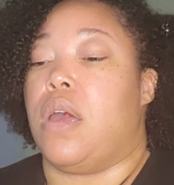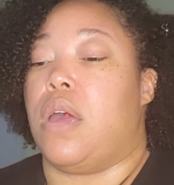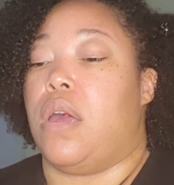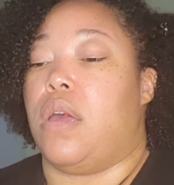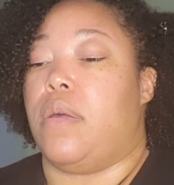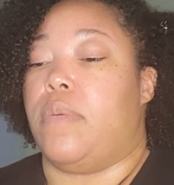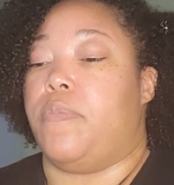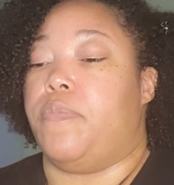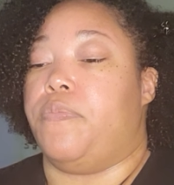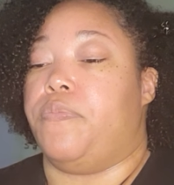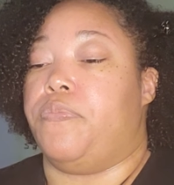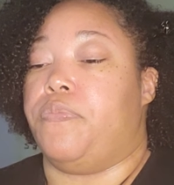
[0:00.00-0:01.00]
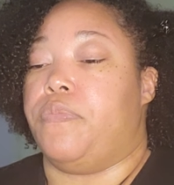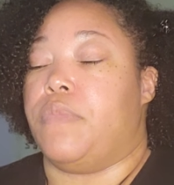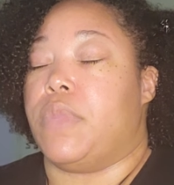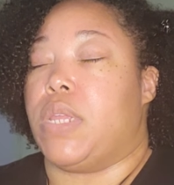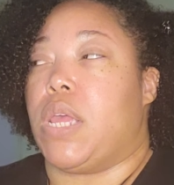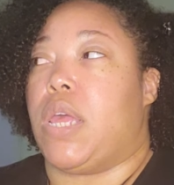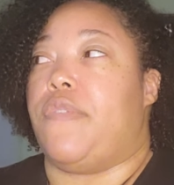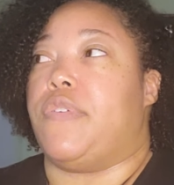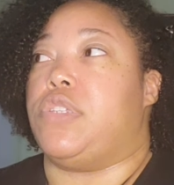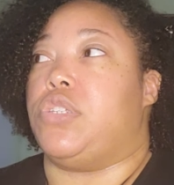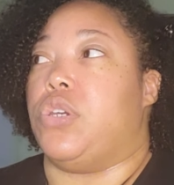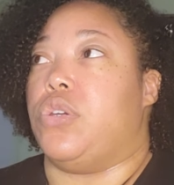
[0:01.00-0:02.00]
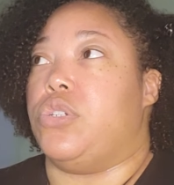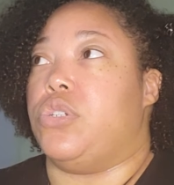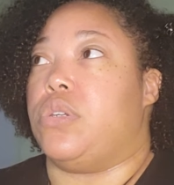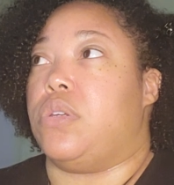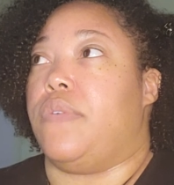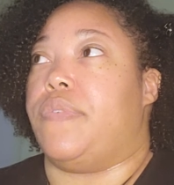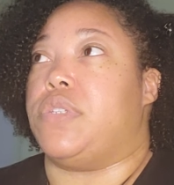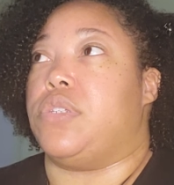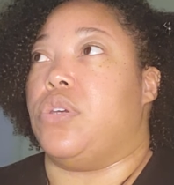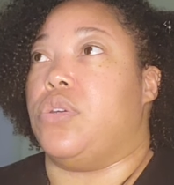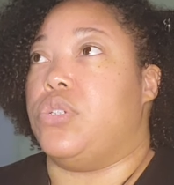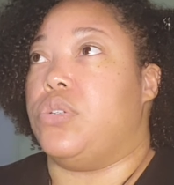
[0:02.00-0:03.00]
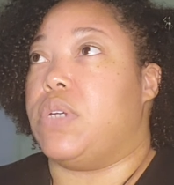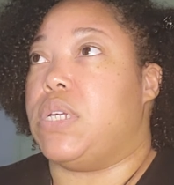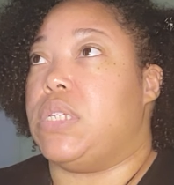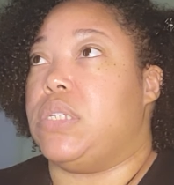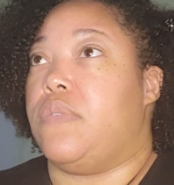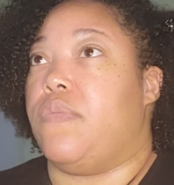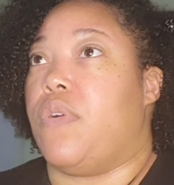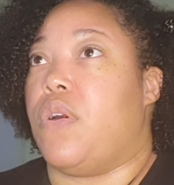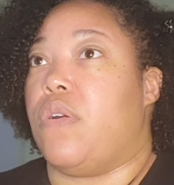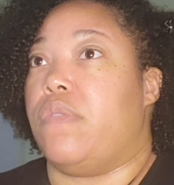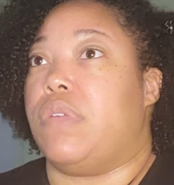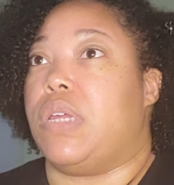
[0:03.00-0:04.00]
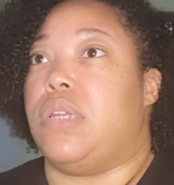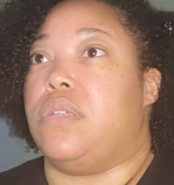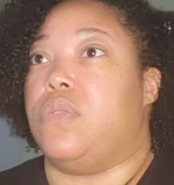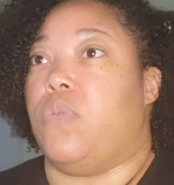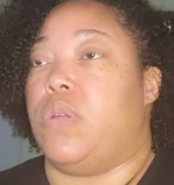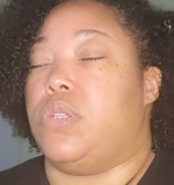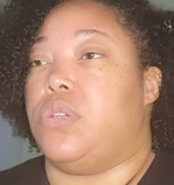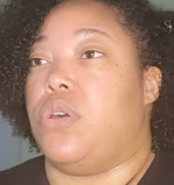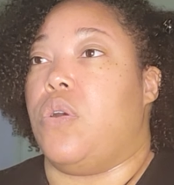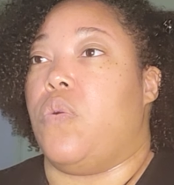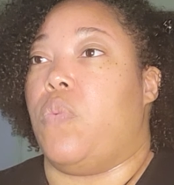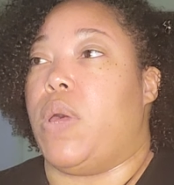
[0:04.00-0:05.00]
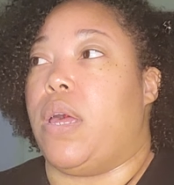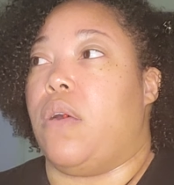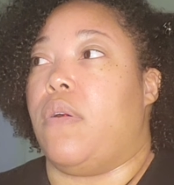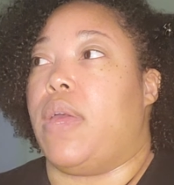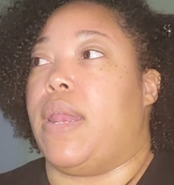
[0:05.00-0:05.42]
Um, if a surg if a surgery is involved, it is going to go well,